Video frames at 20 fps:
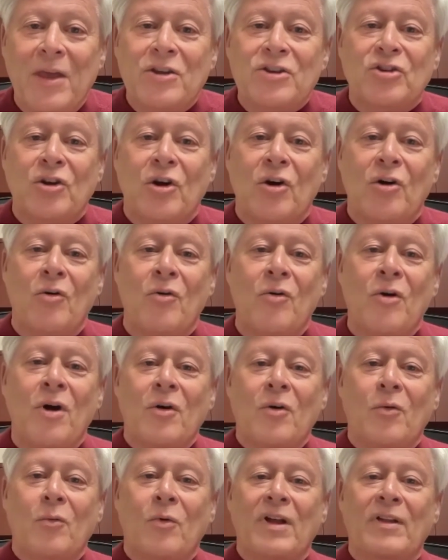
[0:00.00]
So
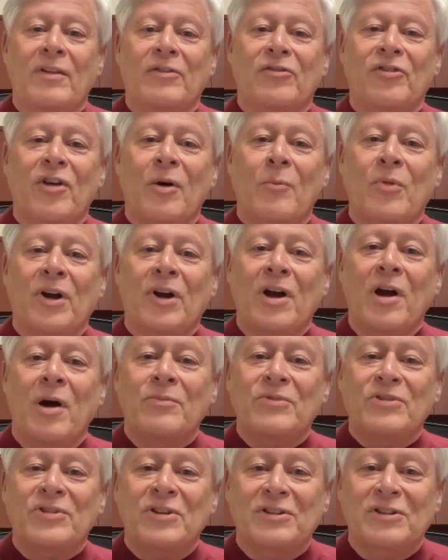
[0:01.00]
when someone
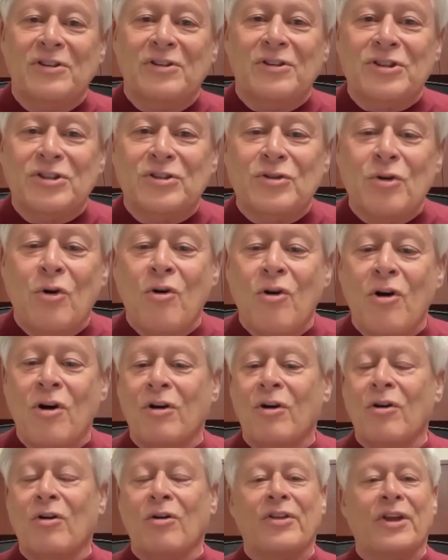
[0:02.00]
comes into the
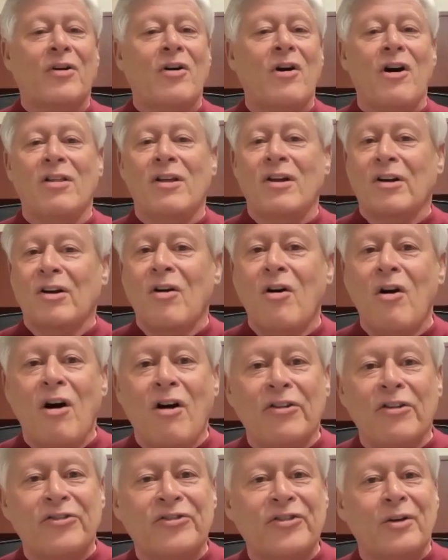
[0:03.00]
store or they call our
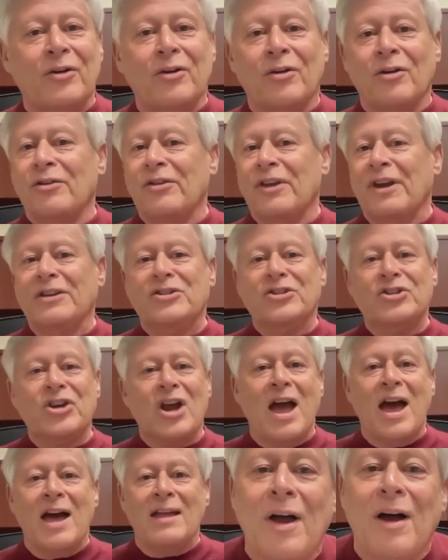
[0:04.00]
call center or they
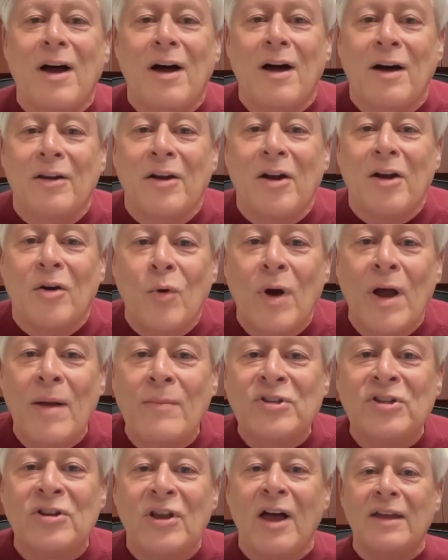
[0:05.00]
chat on our
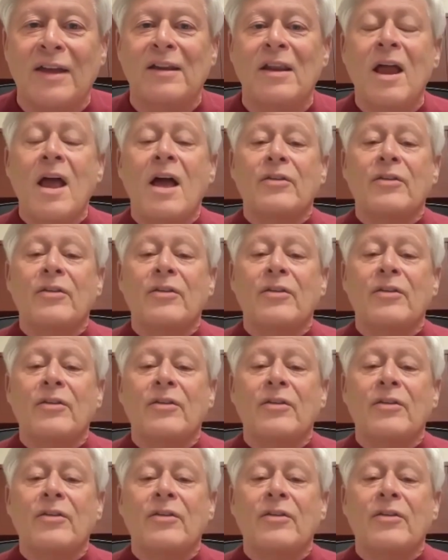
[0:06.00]
website,